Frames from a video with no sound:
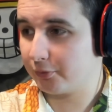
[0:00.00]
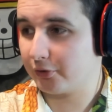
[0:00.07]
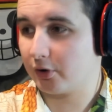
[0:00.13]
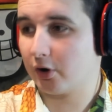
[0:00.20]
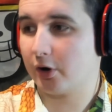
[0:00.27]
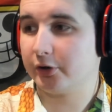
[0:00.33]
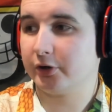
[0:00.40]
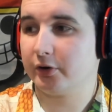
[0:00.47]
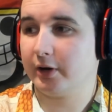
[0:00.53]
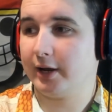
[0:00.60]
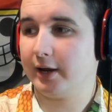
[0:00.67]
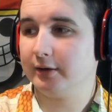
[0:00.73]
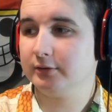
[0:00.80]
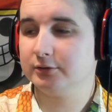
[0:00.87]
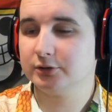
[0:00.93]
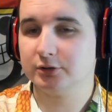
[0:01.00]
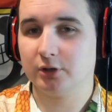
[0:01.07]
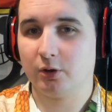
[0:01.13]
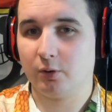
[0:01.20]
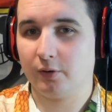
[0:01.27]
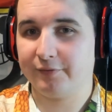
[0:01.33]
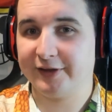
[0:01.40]
with a card in your hand.
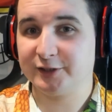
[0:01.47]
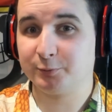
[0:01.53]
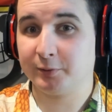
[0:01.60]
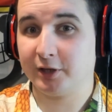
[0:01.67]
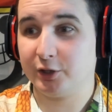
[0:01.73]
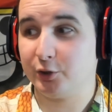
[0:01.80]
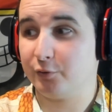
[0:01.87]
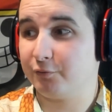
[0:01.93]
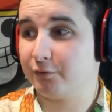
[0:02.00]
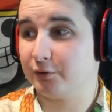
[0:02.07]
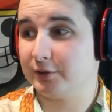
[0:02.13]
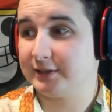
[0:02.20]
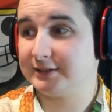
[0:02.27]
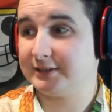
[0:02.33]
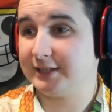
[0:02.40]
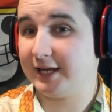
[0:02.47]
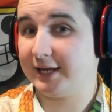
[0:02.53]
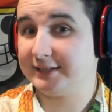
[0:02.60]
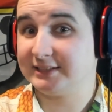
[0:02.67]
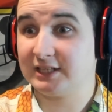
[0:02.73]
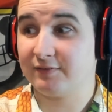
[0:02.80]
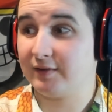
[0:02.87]
So they swing at you for, let's
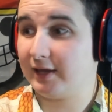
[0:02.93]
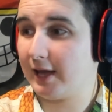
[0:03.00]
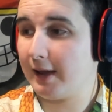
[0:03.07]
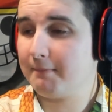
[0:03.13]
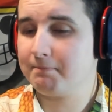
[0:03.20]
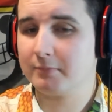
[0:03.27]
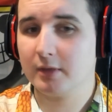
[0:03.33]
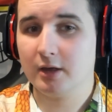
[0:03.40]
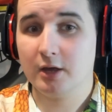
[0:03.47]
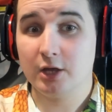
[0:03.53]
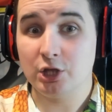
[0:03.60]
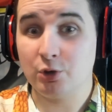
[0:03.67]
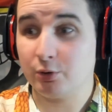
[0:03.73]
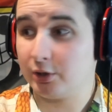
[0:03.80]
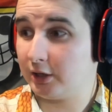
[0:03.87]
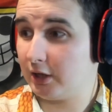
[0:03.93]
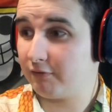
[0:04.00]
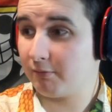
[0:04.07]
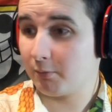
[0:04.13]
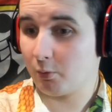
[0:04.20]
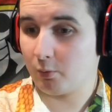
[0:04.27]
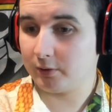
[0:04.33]
say, 7k. You can
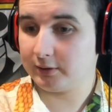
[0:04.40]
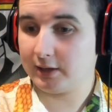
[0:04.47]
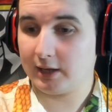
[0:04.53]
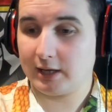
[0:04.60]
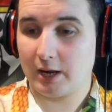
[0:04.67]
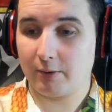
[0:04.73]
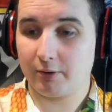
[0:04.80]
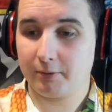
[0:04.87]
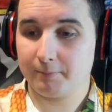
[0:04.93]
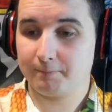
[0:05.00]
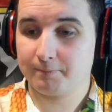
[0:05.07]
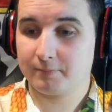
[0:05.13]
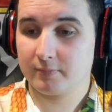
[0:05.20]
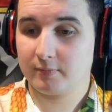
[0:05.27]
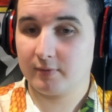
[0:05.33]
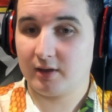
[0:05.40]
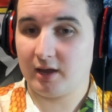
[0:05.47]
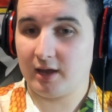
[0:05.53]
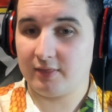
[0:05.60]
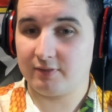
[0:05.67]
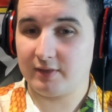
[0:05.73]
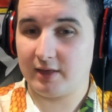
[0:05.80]
give them a 1k counter
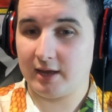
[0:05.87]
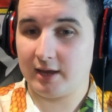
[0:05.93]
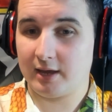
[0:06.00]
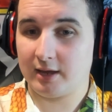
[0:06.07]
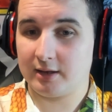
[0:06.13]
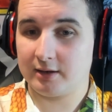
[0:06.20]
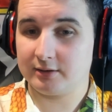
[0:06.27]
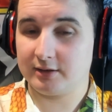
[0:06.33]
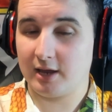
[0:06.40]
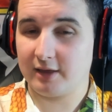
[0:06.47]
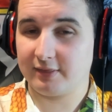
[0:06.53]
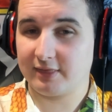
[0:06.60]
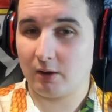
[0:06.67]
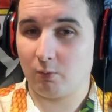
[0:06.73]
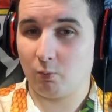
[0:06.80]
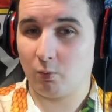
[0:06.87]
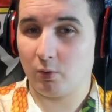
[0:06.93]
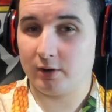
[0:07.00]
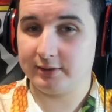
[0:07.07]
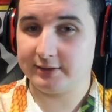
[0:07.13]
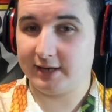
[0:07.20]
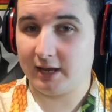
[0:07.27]
and then take that
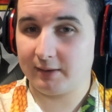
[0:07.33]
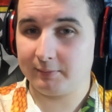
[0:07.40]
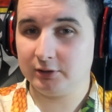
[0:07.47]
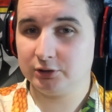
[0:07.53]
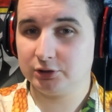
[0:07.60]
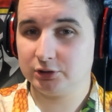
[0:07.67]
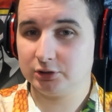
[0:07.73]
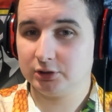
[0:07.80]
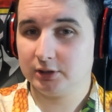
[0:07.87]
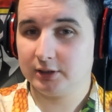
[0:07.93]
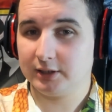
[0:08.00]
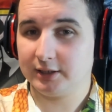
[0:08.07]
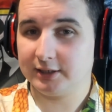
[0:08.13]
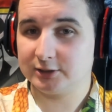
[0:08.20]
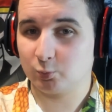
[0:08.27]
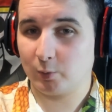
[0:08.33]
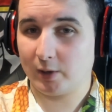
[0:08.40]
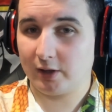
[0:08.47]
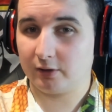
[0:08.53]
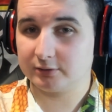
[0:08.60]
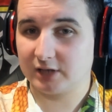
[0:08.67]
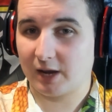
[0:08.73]
1 damage as
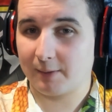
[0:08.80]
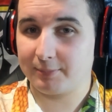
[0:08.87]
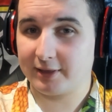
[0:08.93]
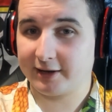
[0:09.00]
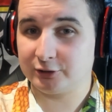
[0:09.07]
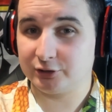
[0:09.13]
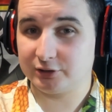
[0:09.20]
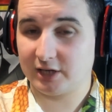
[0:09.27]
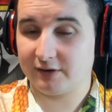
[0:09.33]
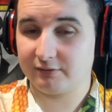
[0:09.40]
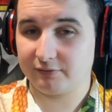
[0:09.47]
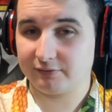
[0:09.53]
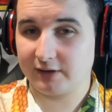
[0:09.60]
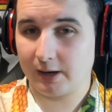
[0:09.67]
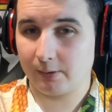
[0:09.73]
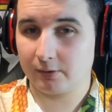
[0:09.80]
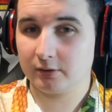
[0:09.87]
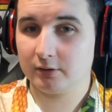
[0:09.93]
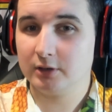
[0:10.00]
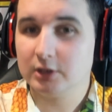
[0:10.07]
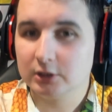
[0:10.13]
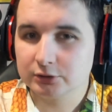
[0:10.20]
well on top of that, because you didn't have enough
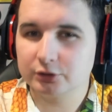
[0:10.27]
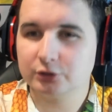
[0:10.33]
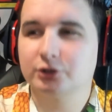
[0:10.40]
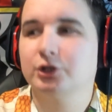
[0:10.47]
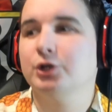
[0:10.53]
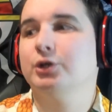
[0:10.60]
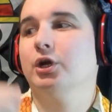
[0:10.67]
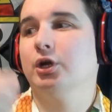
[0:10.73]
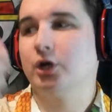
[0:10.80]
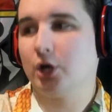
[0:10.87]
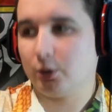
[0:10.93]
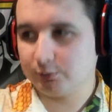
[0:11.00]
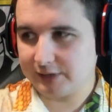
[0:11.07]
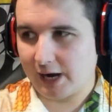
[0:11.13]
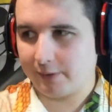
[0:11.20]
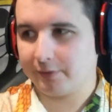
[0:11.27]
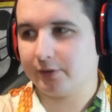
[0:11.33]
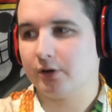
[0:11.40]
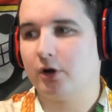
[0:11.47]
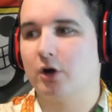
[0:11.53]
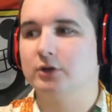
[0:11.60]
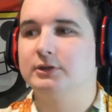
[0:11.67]
counter, just so you can go down
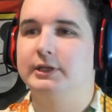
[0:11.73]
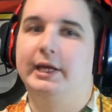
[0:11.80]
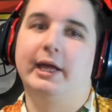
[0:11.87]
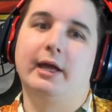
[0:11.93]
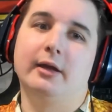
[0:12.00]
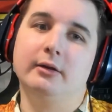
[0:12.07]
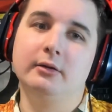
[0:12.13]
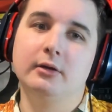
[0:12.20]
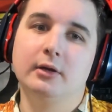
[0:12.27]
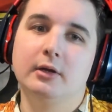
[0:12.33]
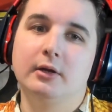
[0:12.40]
in cards in hand.